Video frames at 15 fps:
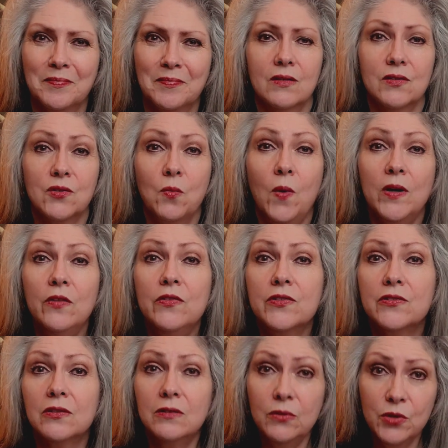So what are the
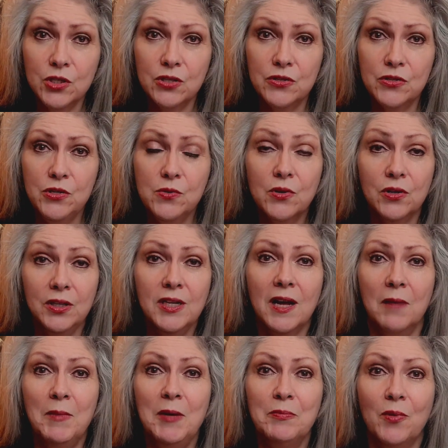solutions you could
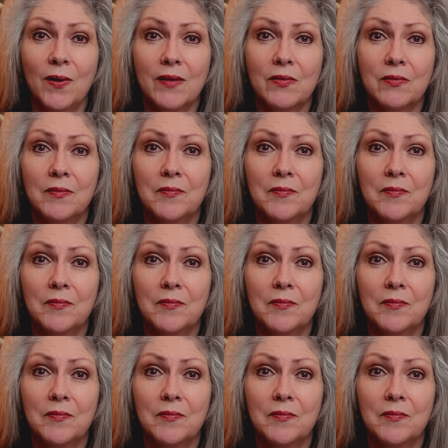come up with?